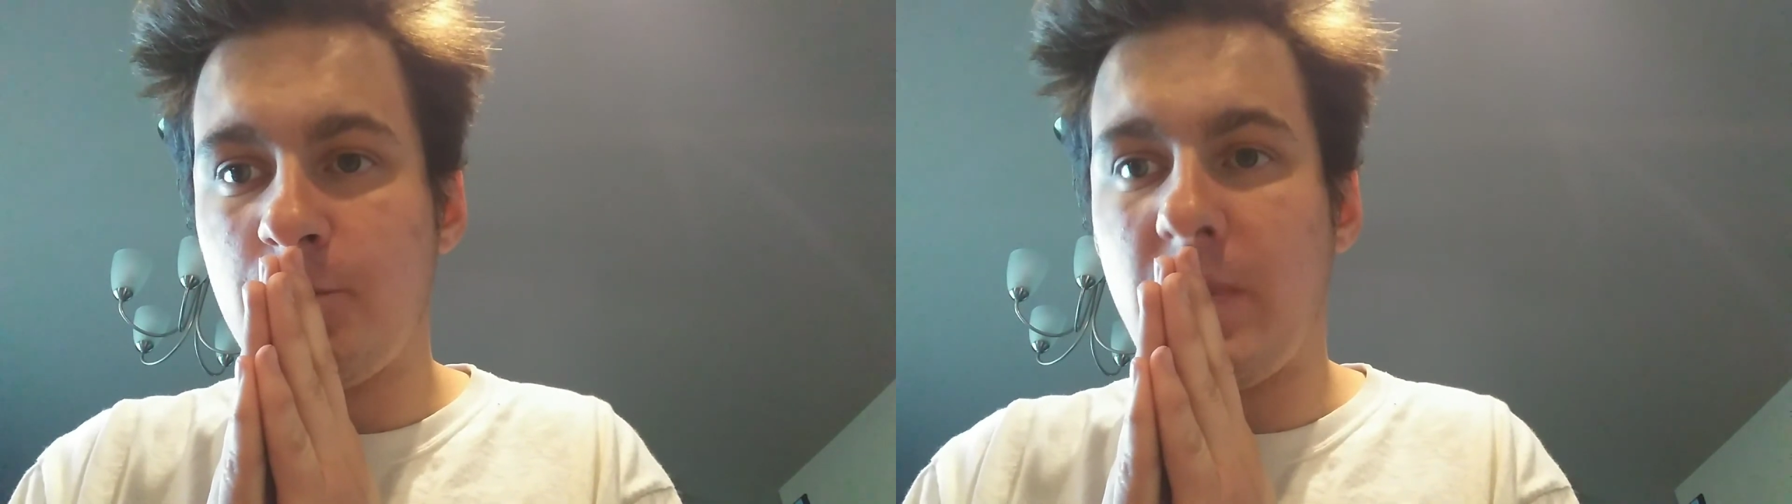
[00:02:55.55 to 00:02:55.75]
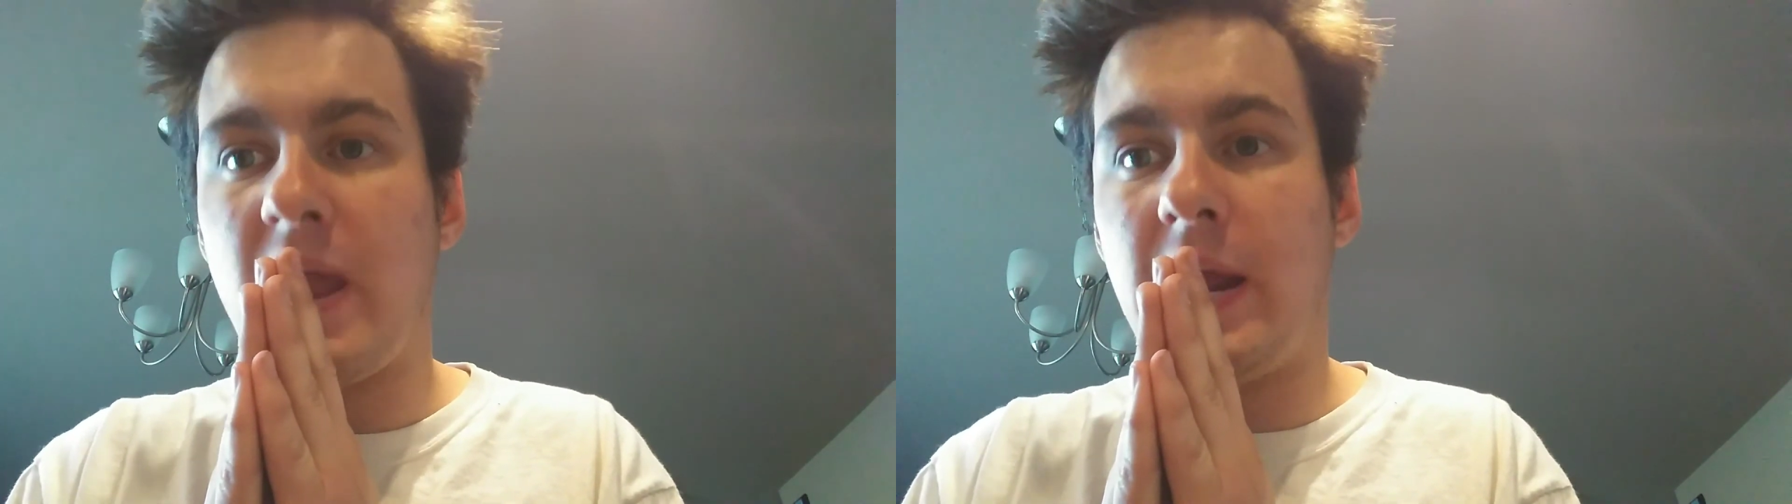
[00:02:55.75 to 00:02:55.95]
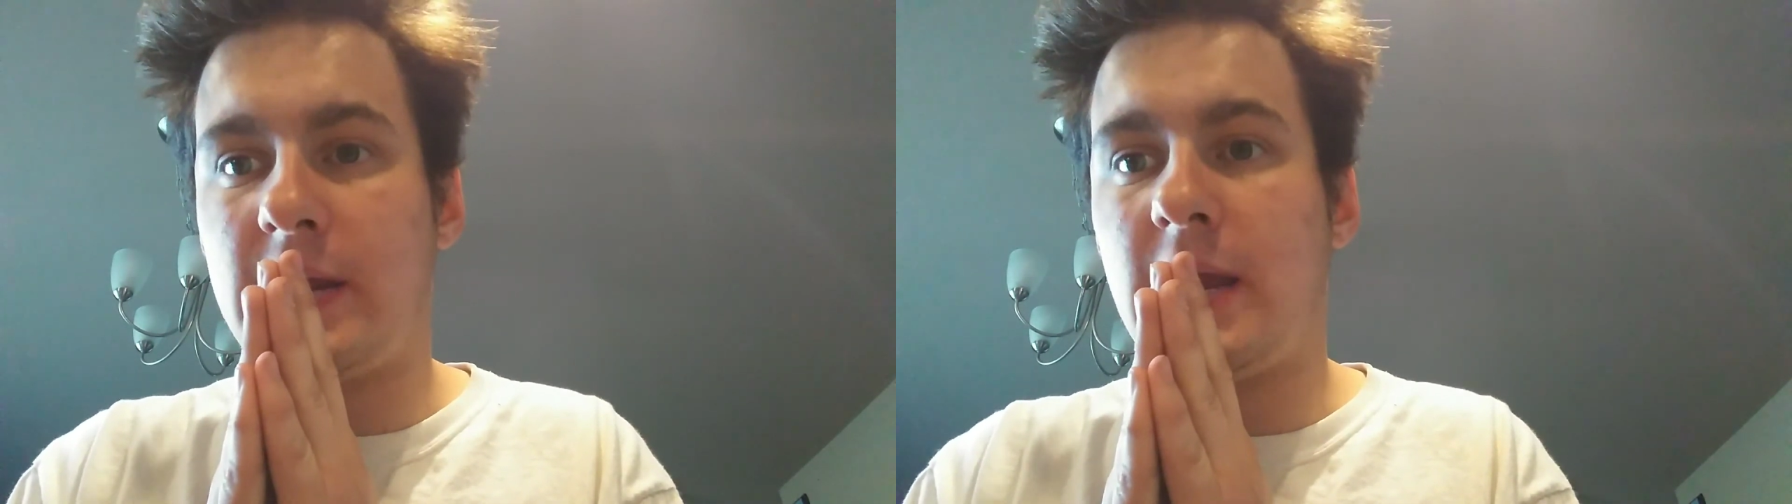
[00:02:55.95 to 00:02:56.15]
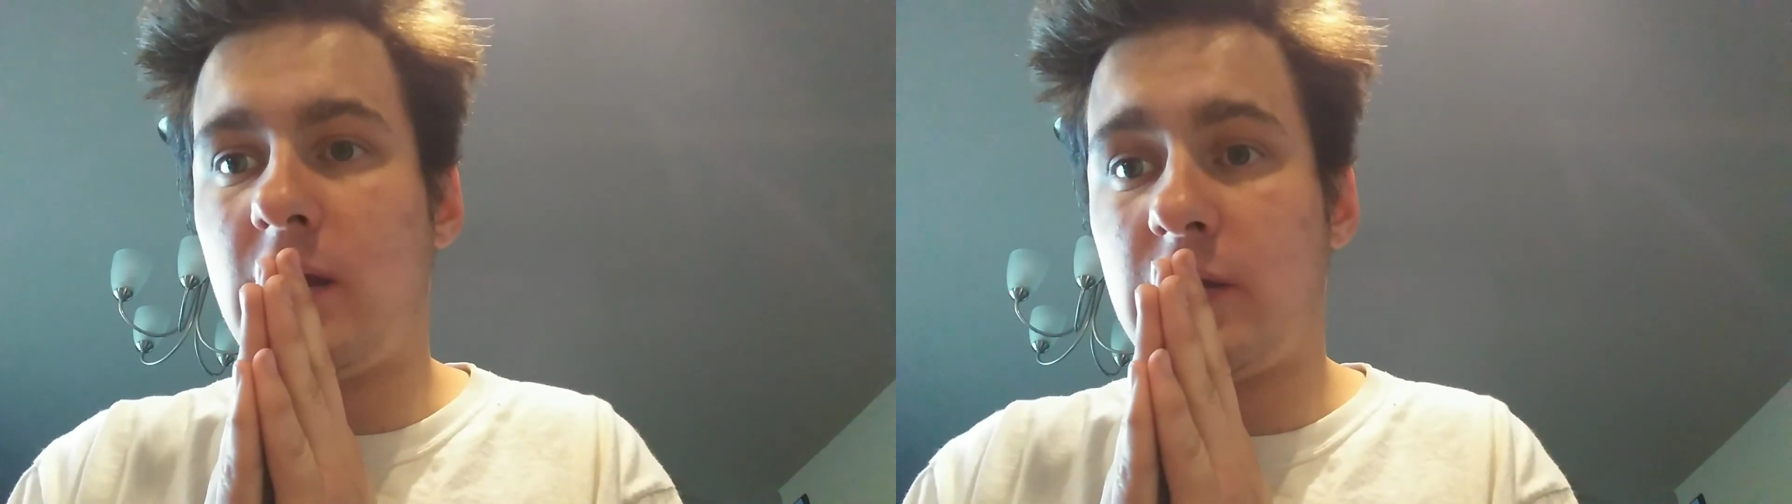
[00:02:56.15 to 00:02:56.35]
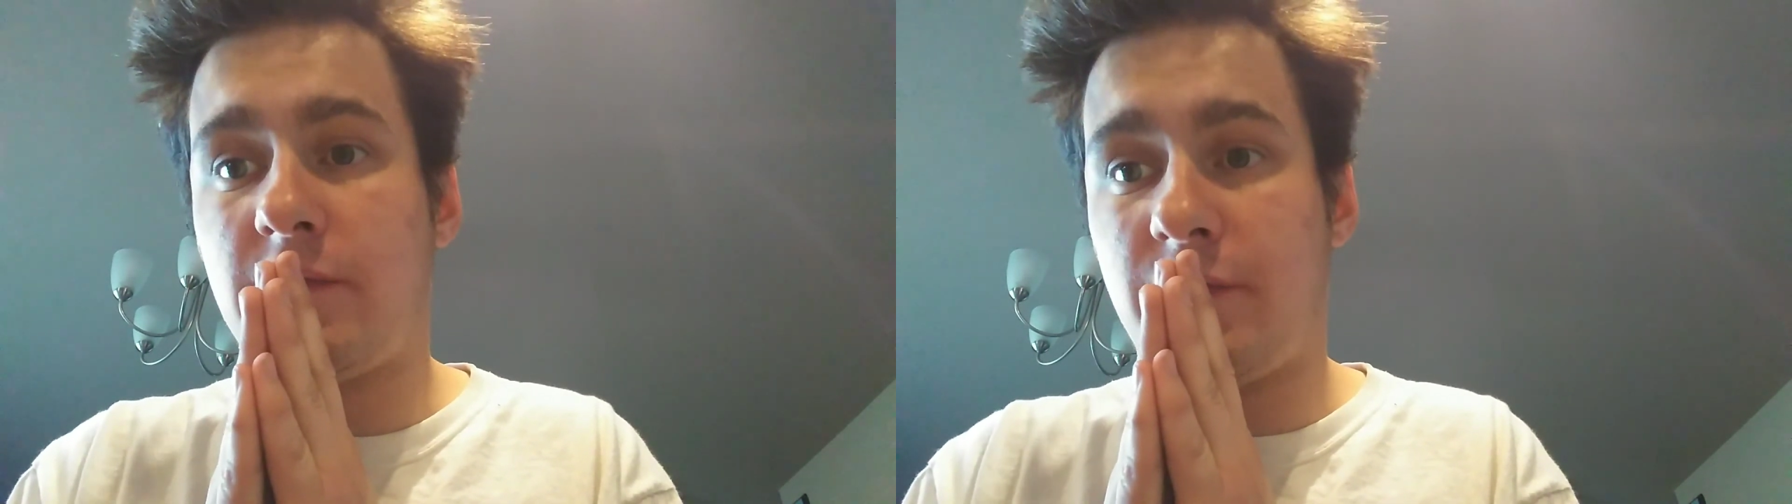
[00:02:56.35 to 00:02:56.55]
Hang
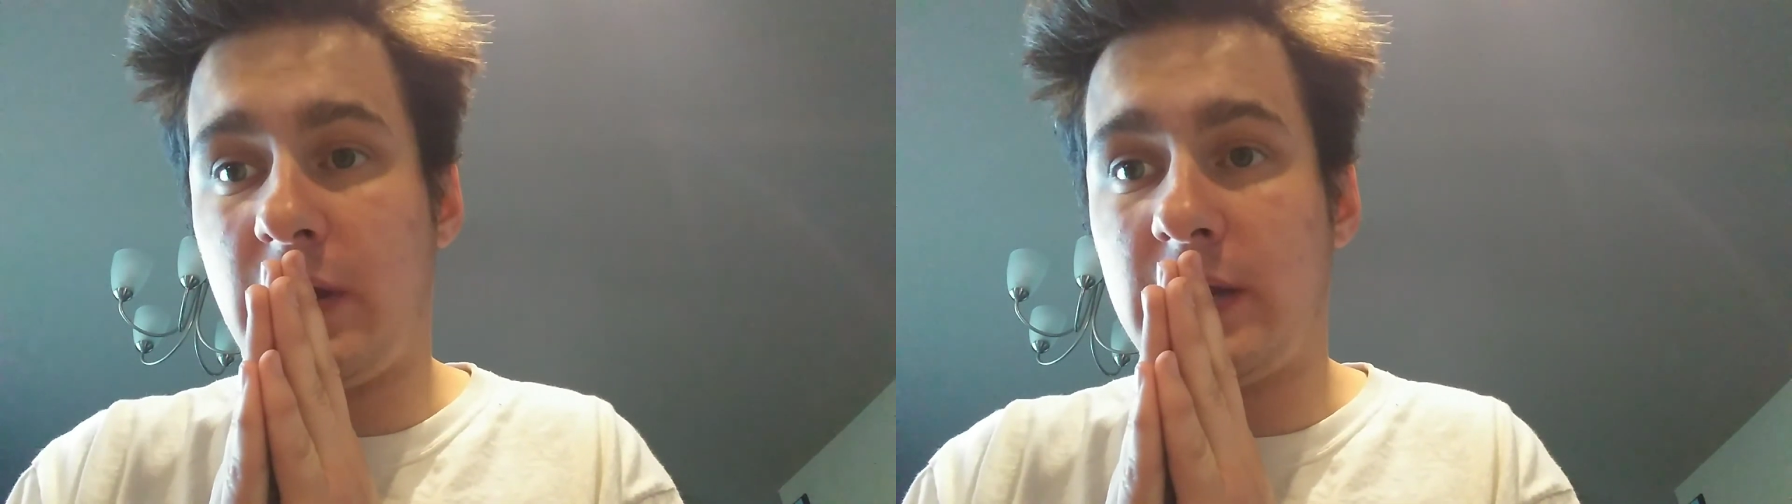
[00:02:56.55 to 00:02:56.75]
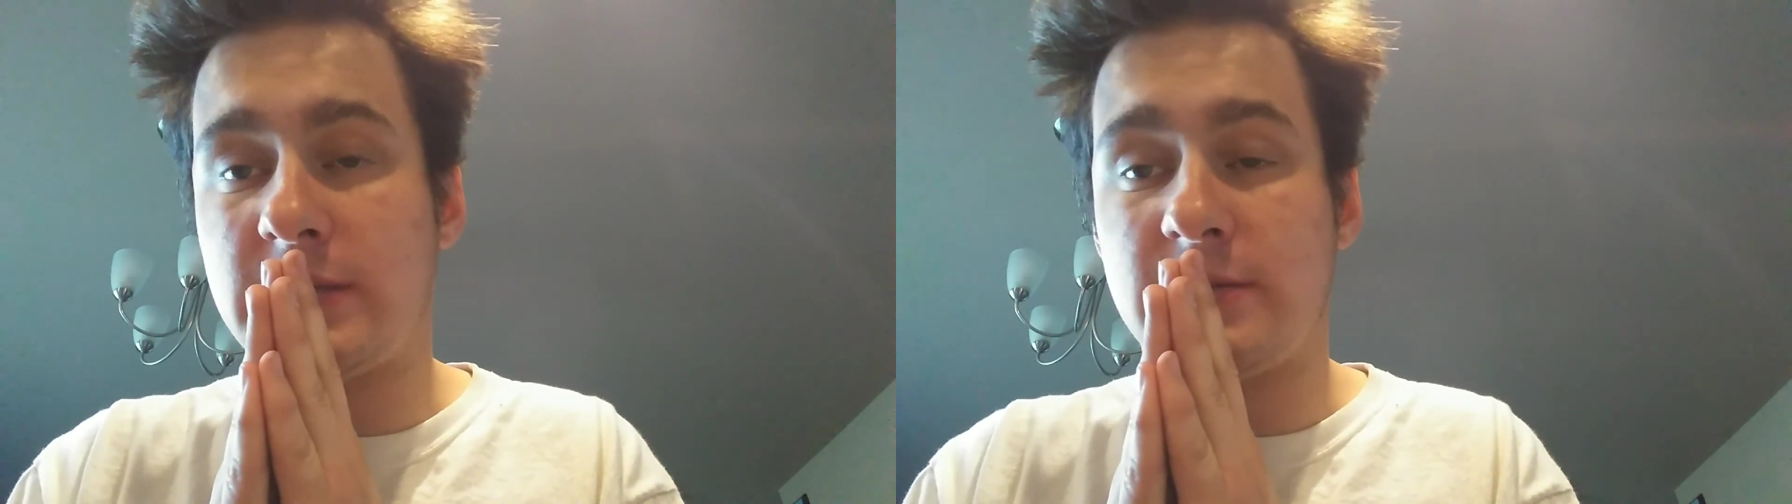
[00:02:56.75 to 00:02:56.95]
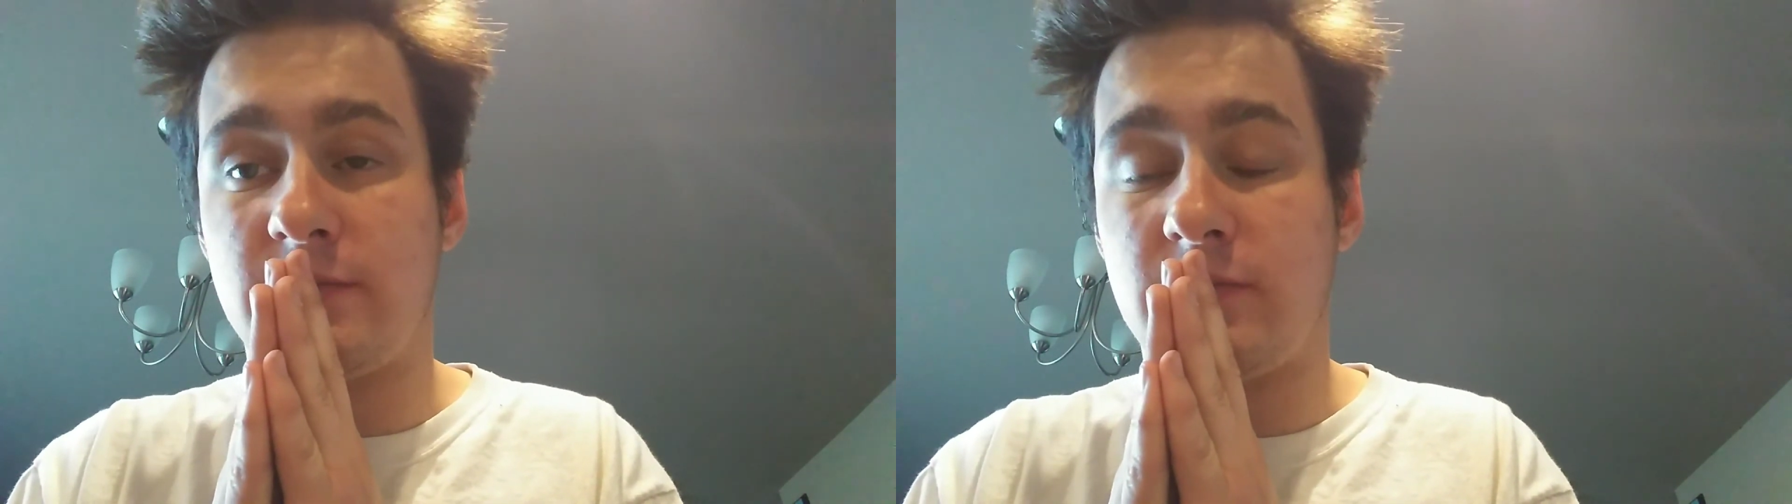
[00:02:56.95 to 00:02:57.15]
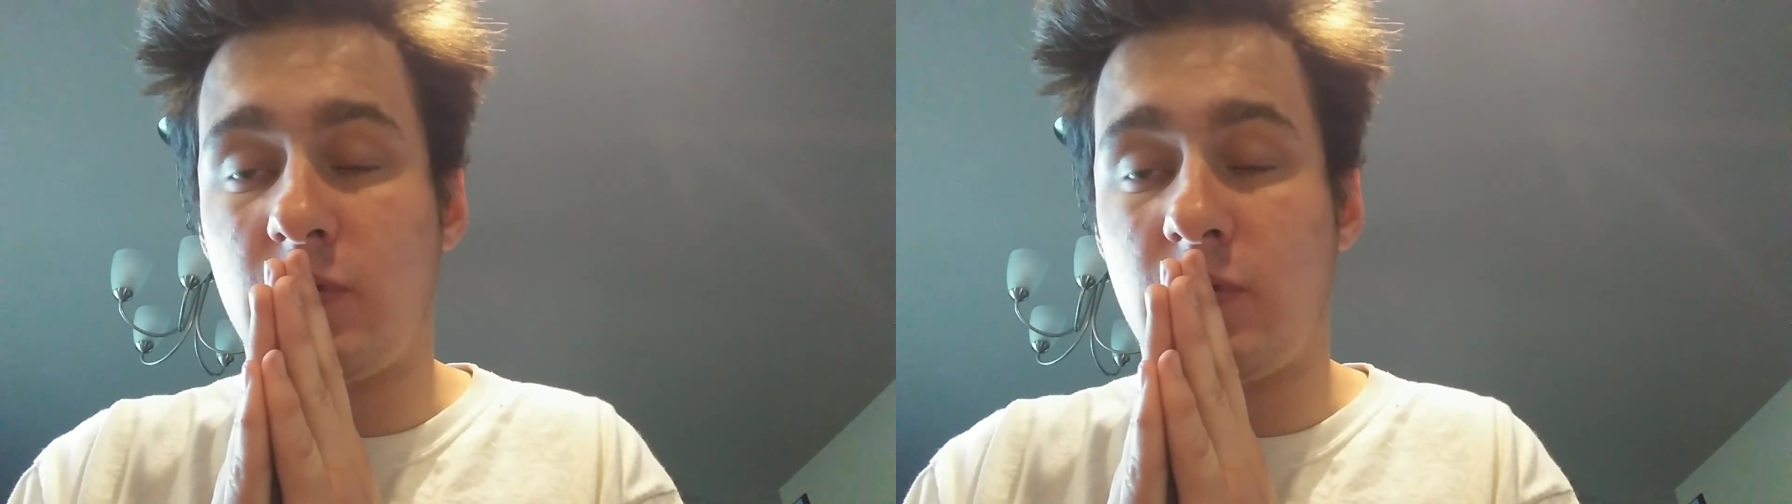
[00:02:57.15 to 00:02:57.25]
out with your friends